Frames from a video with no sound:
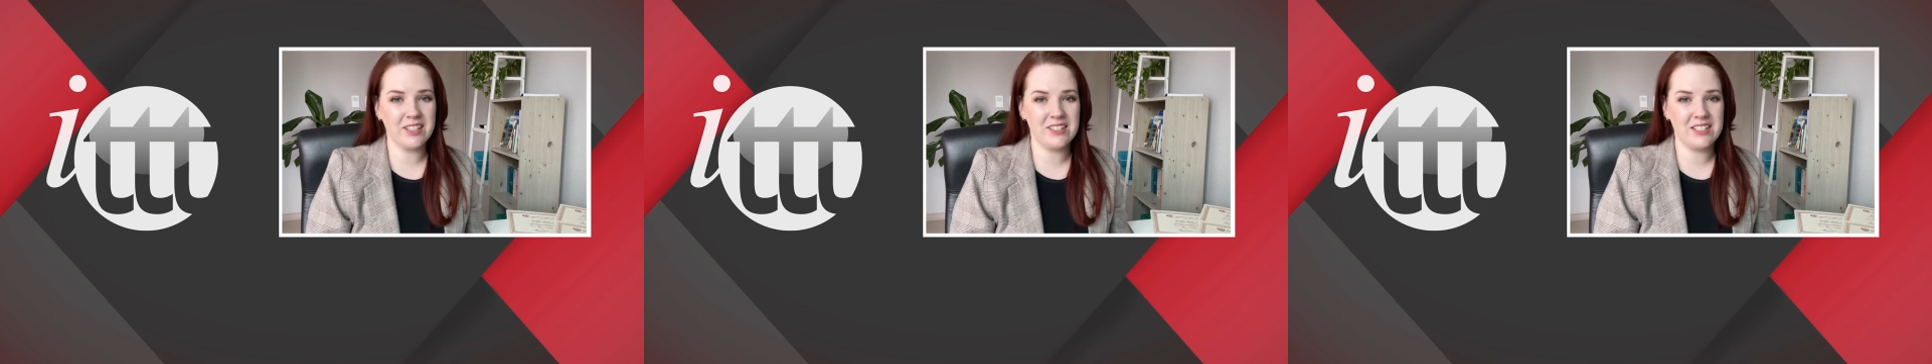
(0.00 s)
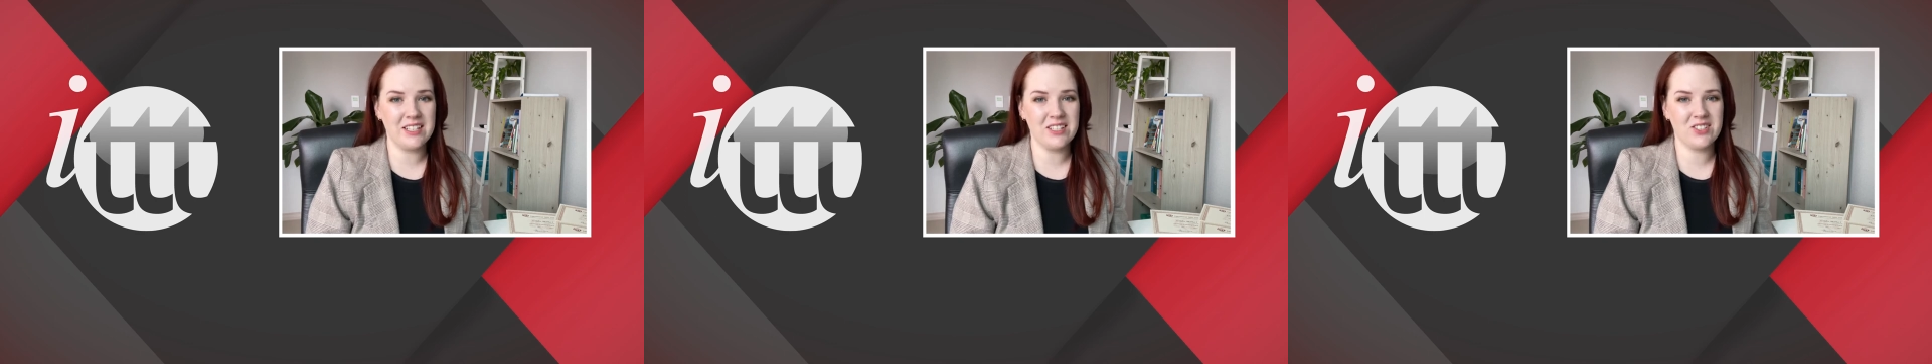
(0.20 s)

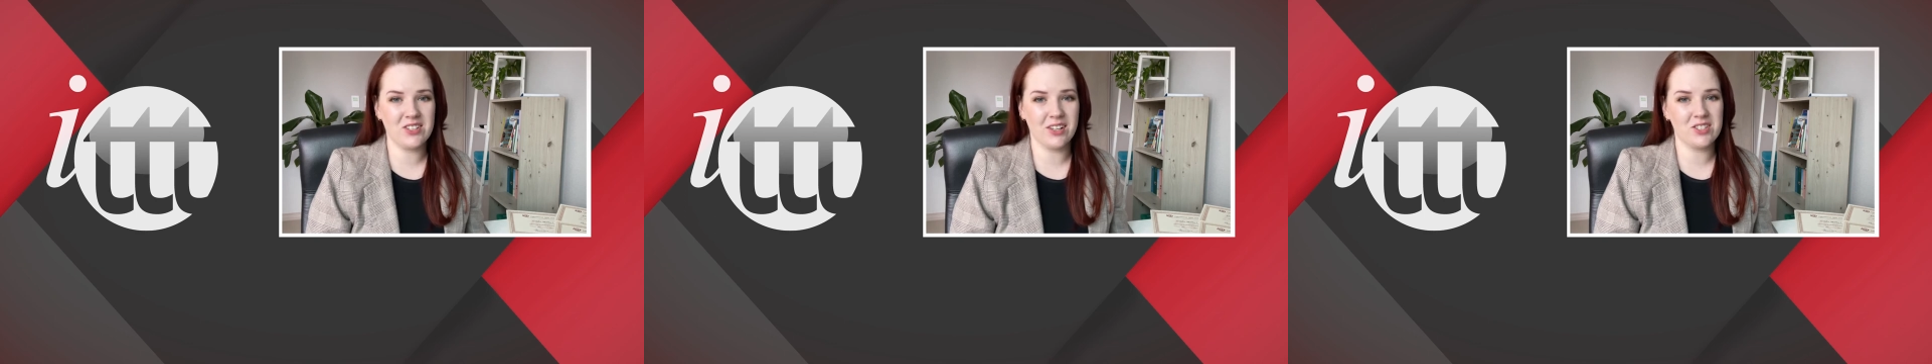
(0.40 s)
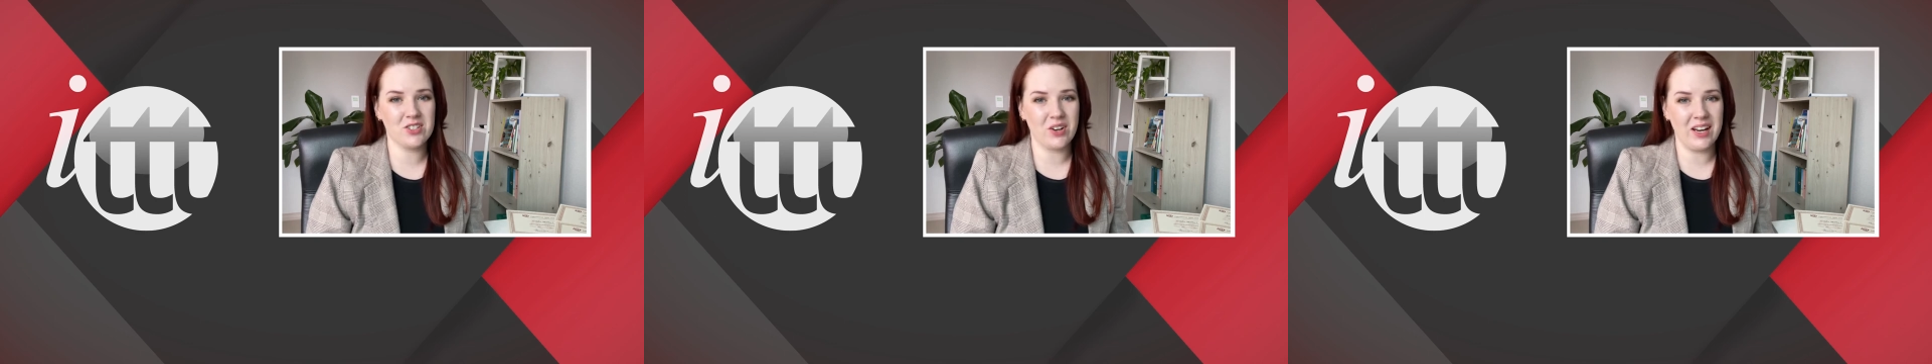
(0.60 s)
and
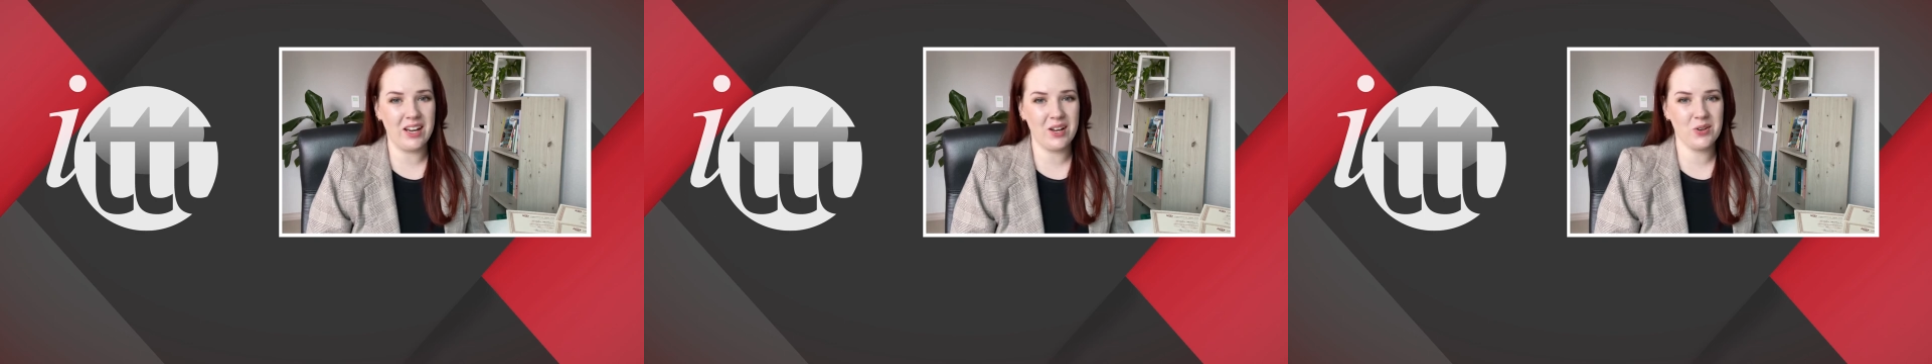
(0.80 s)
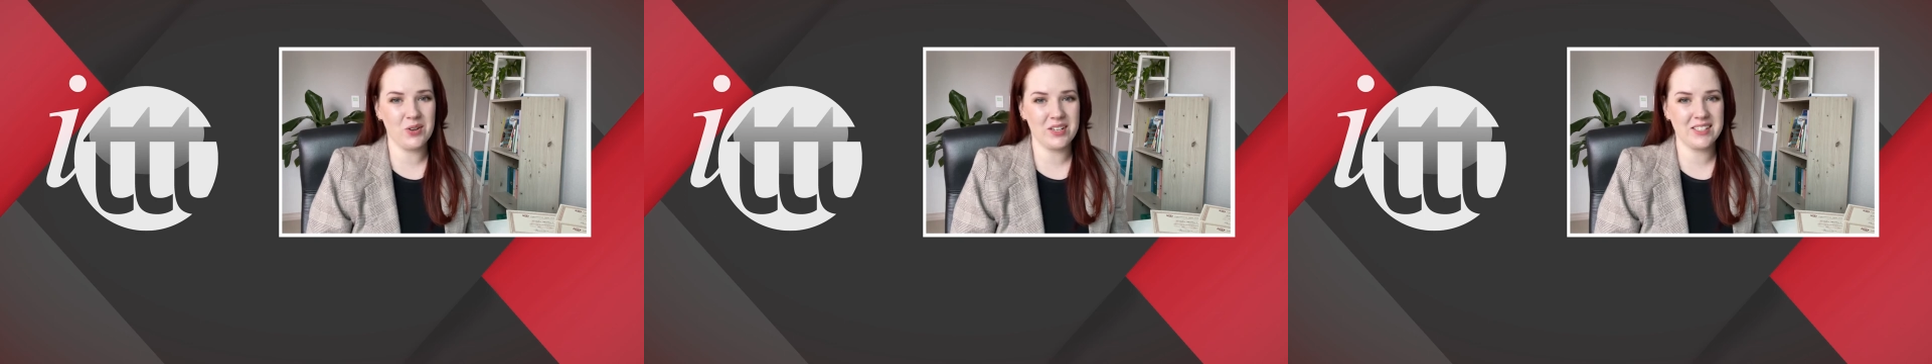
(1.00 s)
TESOL
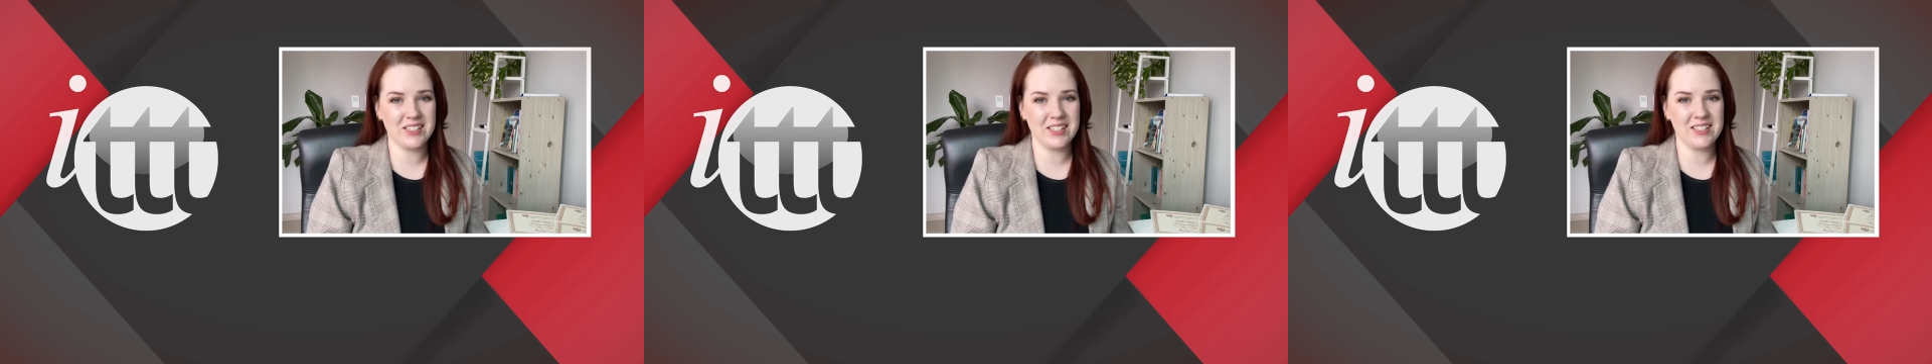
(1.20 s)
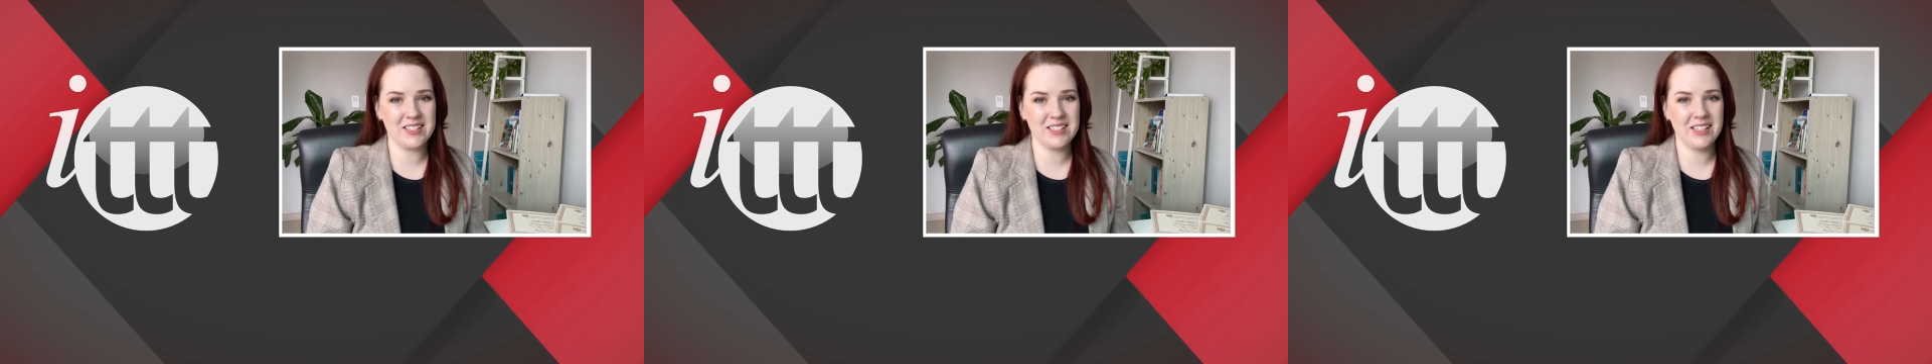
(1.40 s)
training
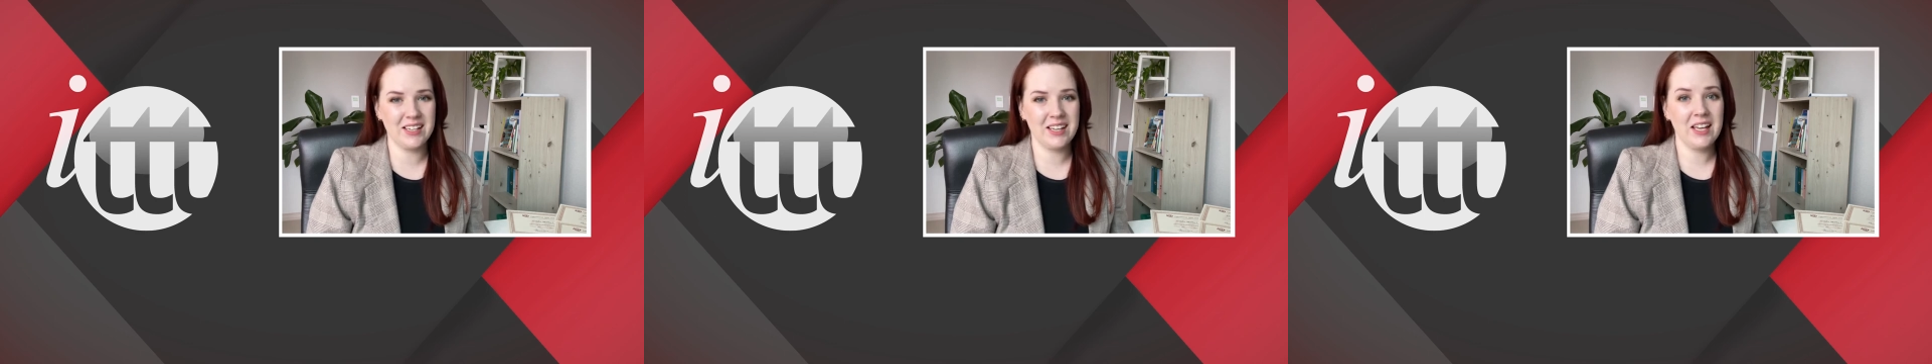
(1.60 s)
courses.